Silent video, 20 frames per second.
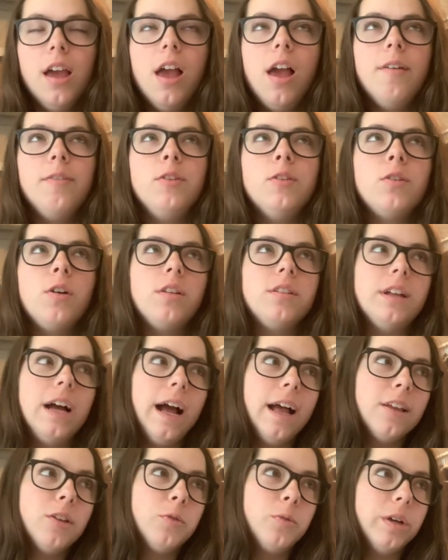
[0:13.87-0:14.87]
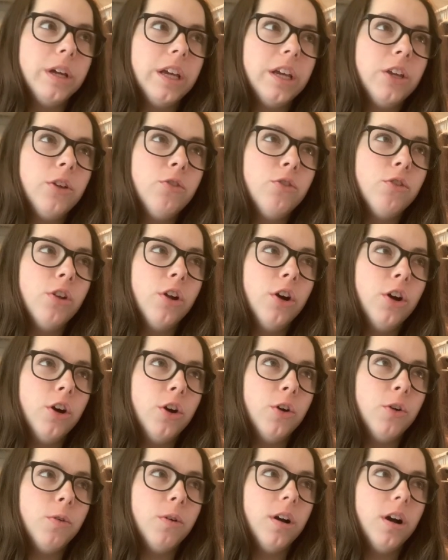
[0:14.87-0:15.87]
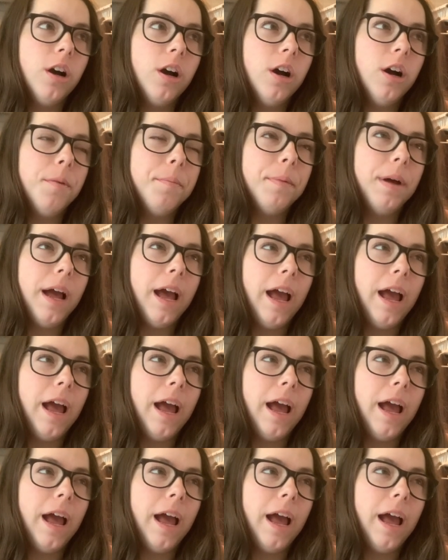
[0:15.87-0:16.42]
if you saw last week, you know,